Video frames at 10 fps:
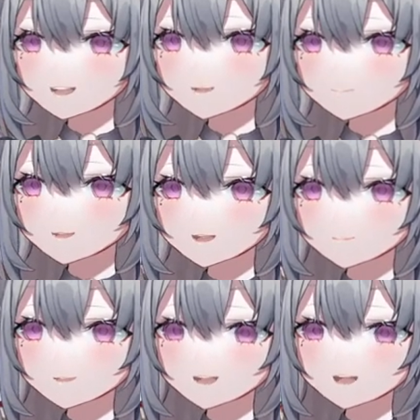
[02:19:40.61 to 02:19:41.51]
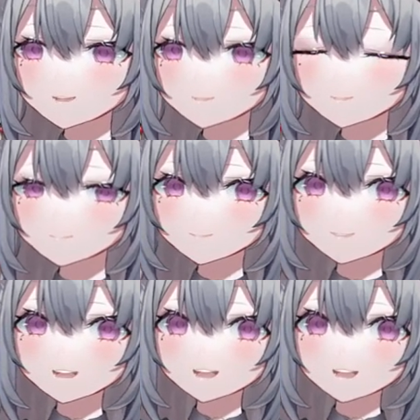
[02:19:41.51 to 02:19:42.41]
I'll be like, what kind of stuff do you
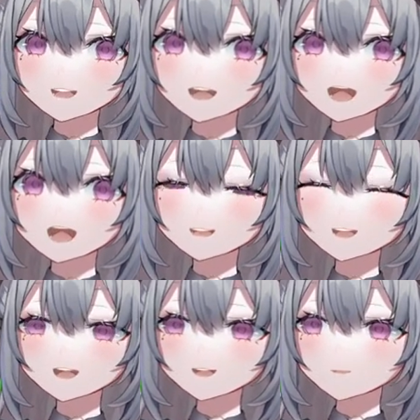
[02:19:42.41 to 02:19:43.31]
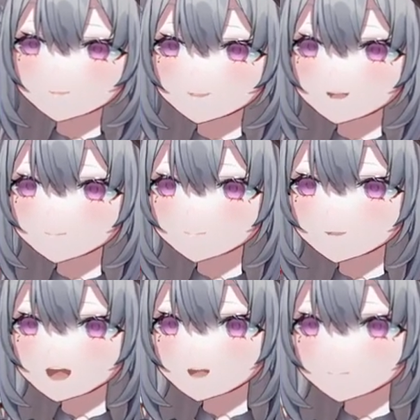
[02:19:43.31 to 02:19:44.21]
like? And then, or like the
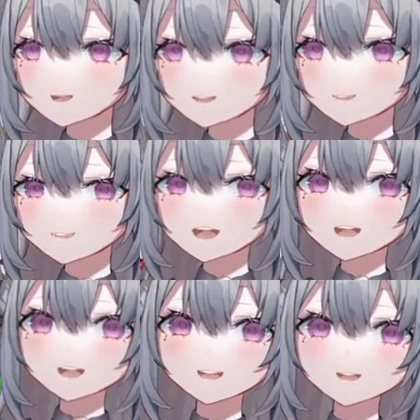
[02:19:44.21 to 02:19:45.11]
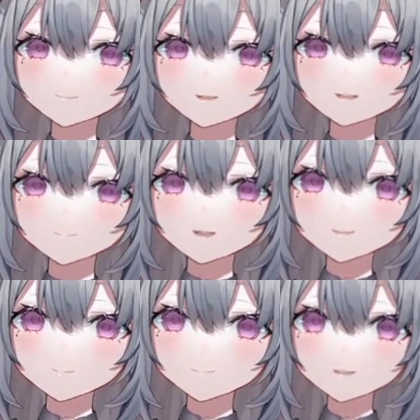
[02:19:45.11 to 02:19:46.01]
vibe that you like. Yeah. And then I'll try to find
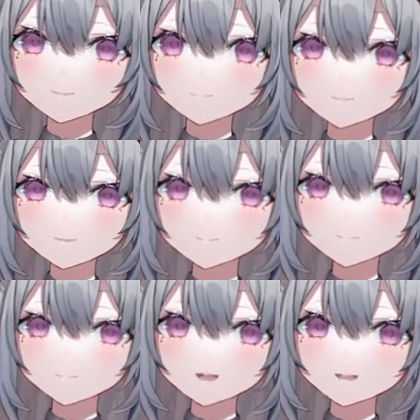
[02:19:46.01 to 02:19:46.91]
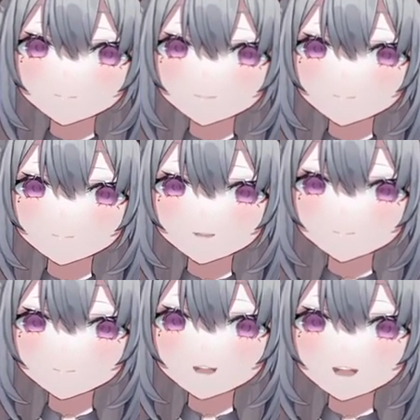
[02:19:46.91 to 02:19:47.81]
something similar. So I'm not giving you
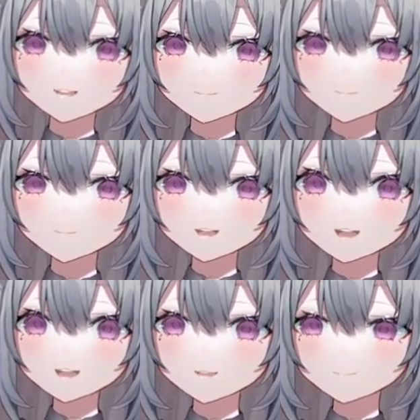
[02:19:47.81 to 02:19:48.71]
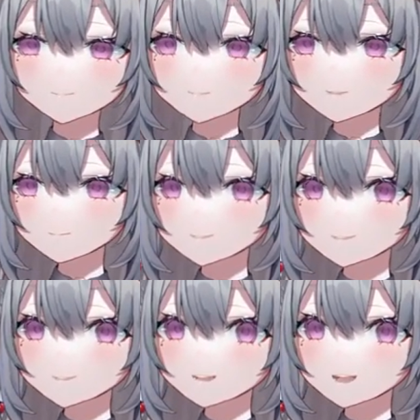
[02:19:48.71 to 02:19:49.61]
stuff that you don't like. I'll okay. just give you
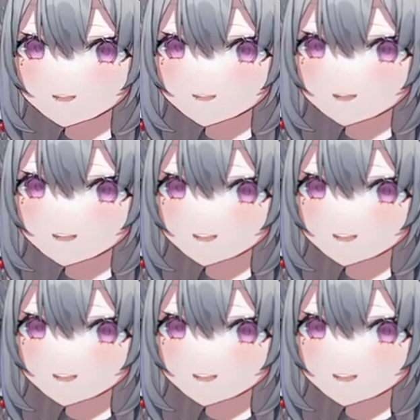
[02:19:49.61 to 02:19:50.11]
stuff. okay, you...